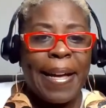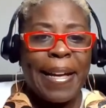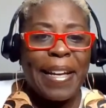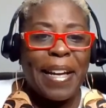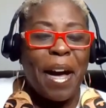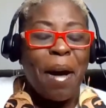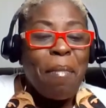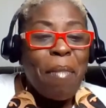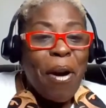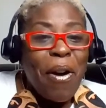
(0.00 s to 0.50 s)

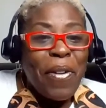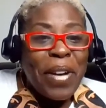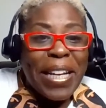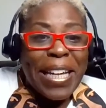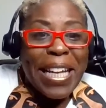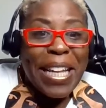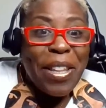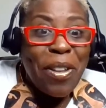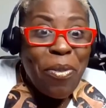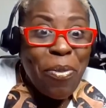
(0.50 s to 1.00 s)
Come on
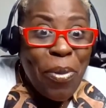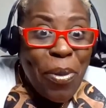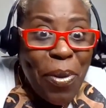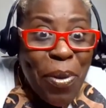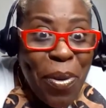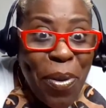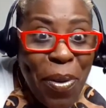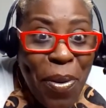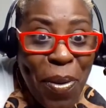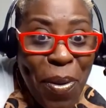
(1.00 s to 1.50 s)
in the
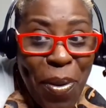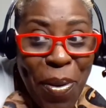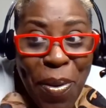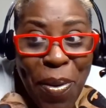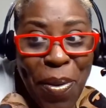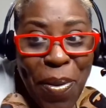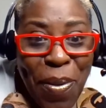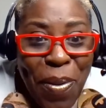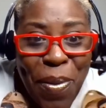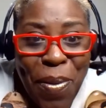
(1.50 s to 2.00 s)

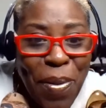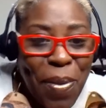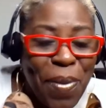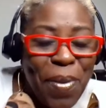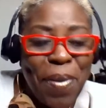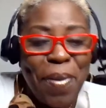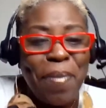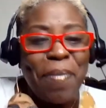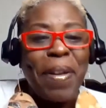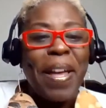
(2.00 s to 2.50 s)

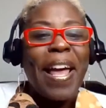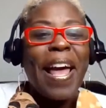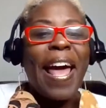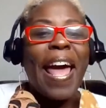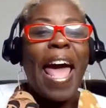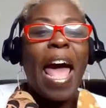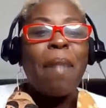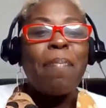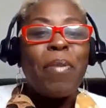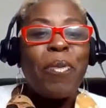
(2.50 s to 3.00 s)
room.
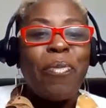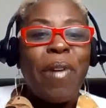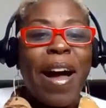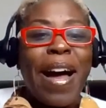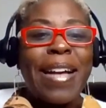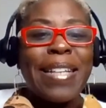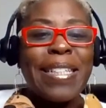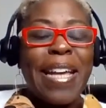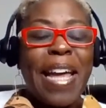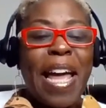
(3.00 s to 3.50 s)
Happy
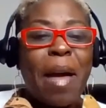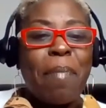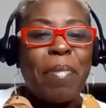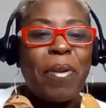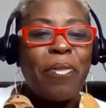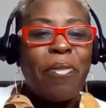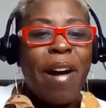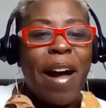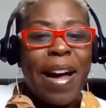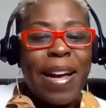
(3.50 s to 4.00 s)
rising,
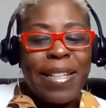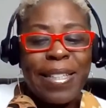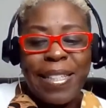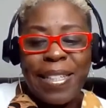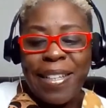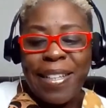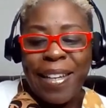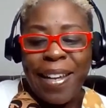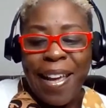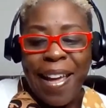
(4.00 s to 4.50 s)
happy
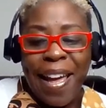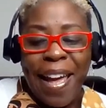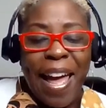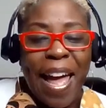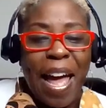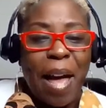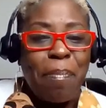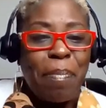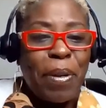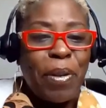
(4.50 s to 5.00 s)
rising,
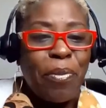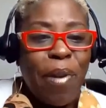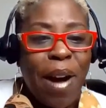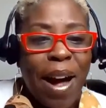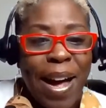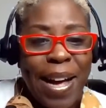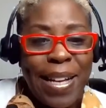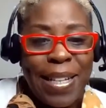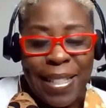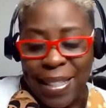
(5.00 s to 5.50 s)
happy
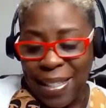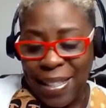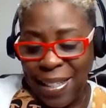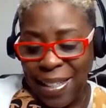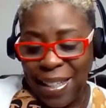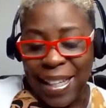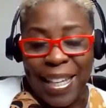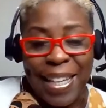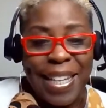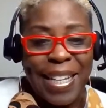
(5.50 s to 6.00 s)

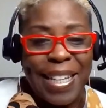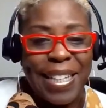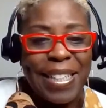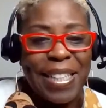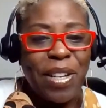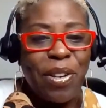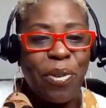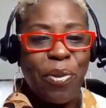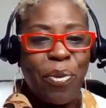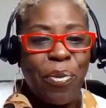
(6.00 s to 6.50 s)
rising, kings
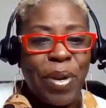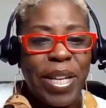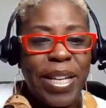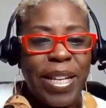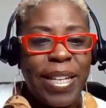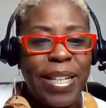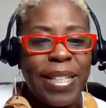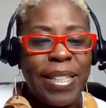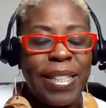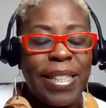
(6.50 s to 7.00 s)
and
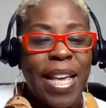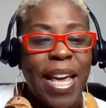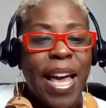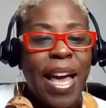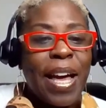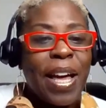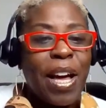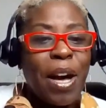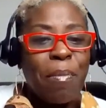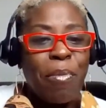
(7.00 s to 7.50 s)
queens.
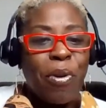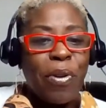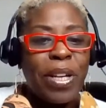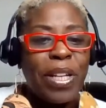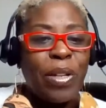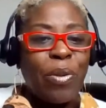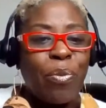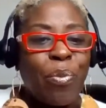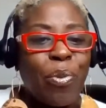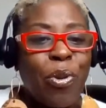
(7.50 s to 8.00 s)
Come on
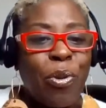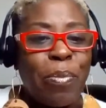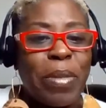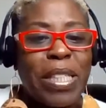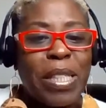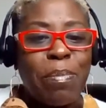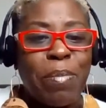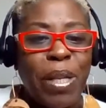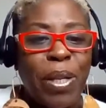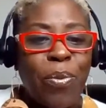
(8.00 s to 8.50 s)
in the room.
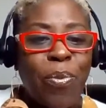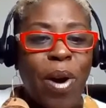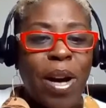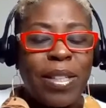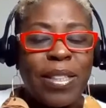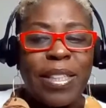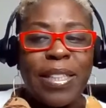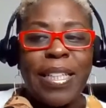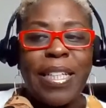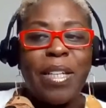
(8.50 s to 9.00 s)
It's me,
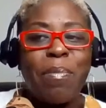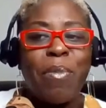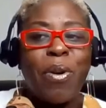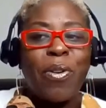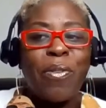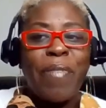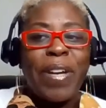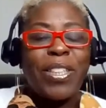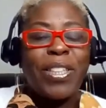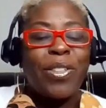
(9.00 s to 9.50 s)
Wanda D, the
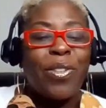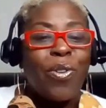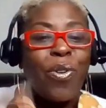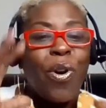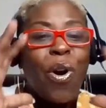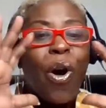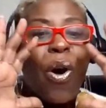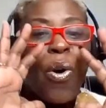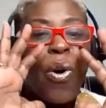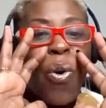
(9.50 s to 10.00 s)
Motivational
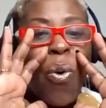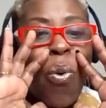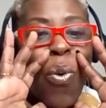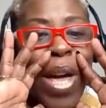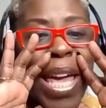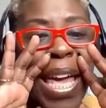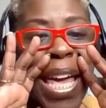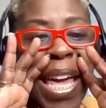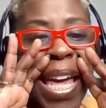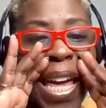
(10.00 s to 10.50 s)

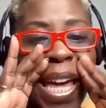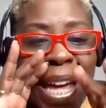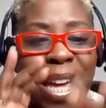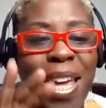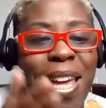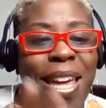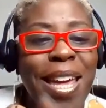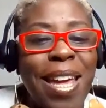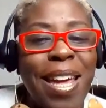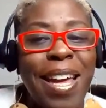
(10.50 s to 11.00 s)

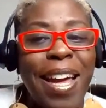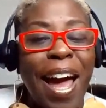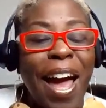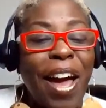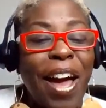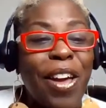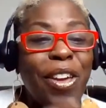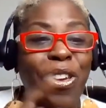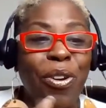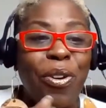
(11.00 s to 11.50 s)
Queen,
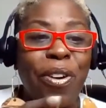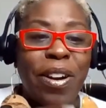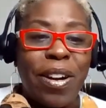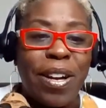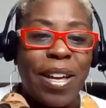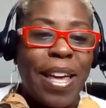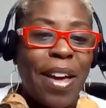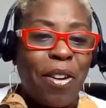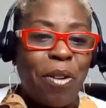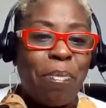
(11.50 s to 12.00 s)
your
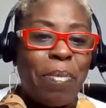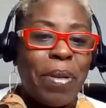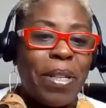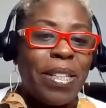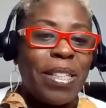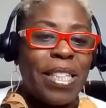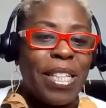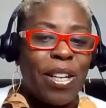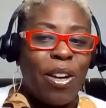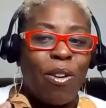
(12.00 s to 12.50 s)

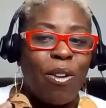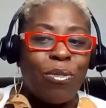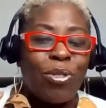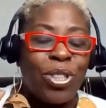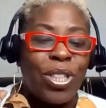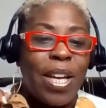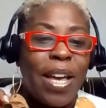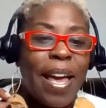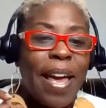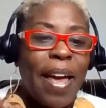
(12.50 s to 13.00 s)
accountability
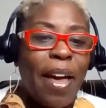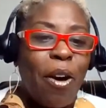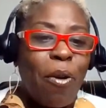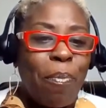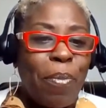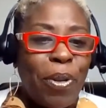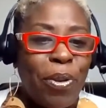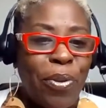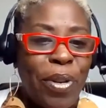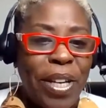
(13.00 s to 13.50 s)
coach,
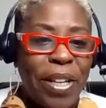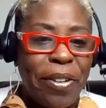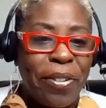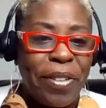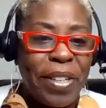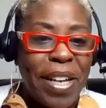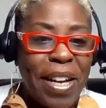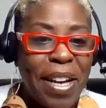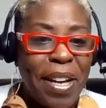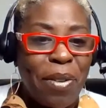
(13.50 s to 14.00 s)
helping you get her
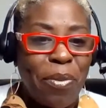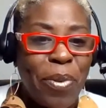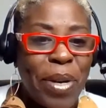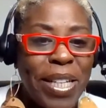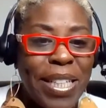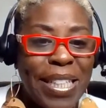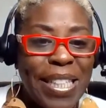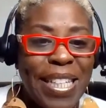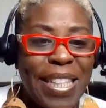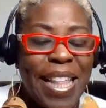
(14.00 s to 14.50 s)
done.
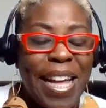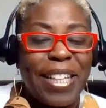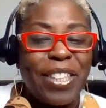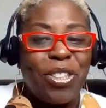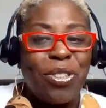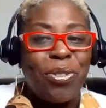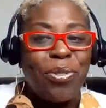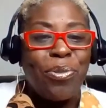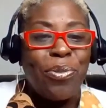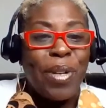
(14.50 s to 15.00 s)
What is it
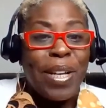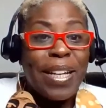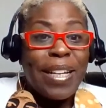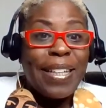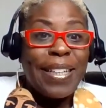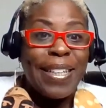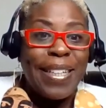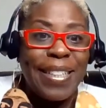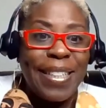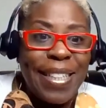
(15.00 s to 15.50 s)
that you
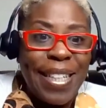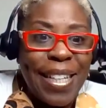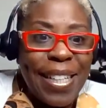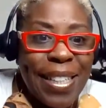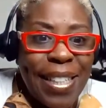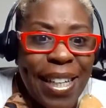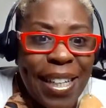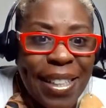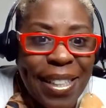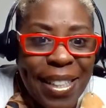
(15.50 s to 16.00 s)
need to get
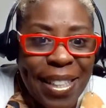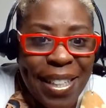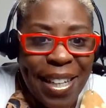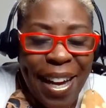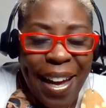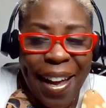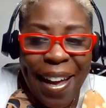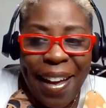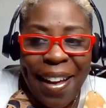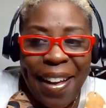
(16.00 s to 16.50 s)
done
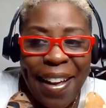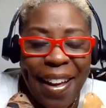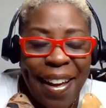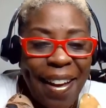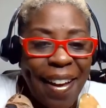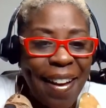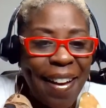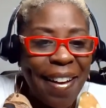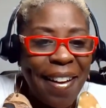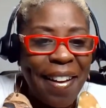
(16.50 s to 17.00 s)
today?
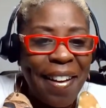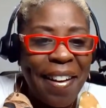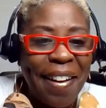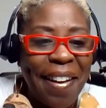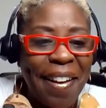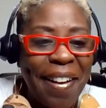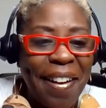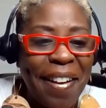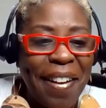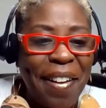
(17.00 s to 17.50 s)

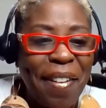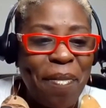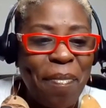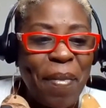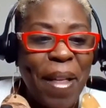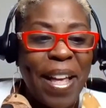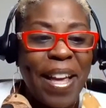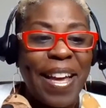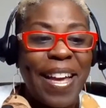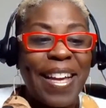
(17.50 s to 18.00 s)

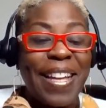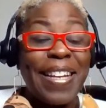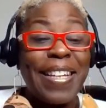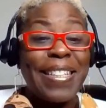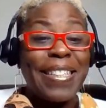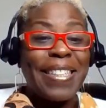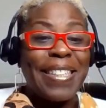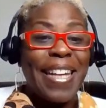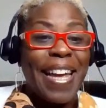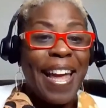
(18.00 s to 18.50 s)
It
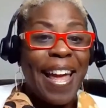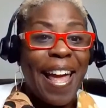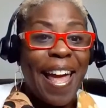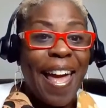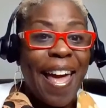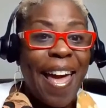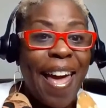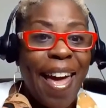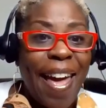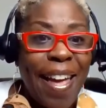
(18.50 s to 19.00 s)
is day
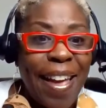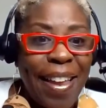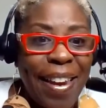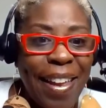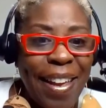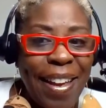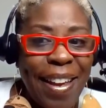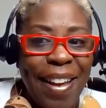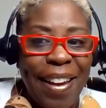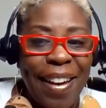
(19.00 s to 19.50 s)

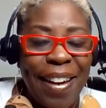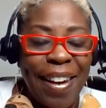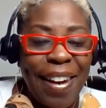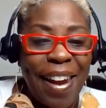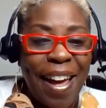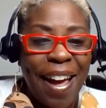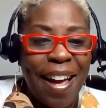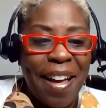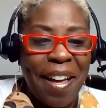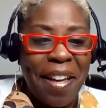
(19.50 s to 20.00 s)

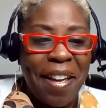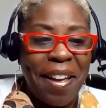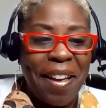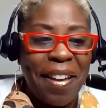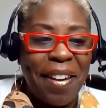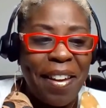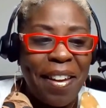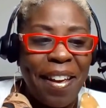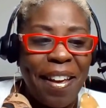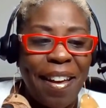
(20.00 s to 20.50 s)

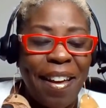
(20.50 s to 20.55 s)
89